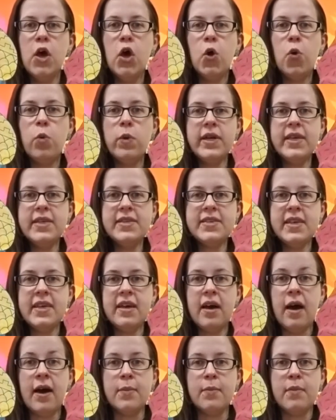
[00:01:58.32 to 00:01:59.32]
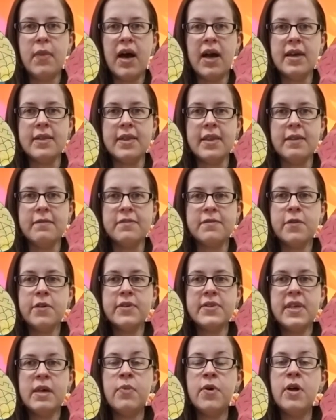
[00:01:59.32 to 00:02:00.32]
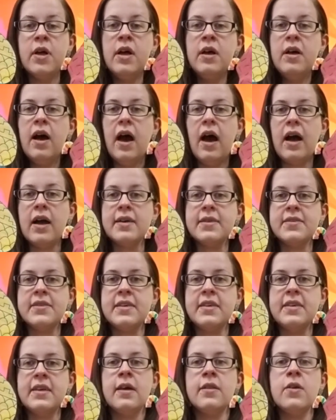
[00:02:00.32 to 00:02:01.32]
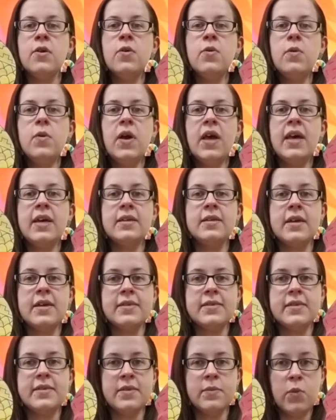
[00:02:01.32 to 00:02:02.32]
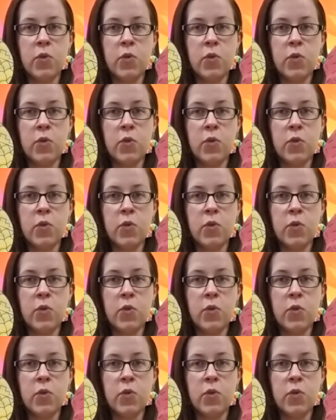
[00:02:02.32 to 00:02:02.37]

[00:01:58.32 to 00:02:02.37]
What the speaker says: we see on my leaves. For example, I see yellow and I see some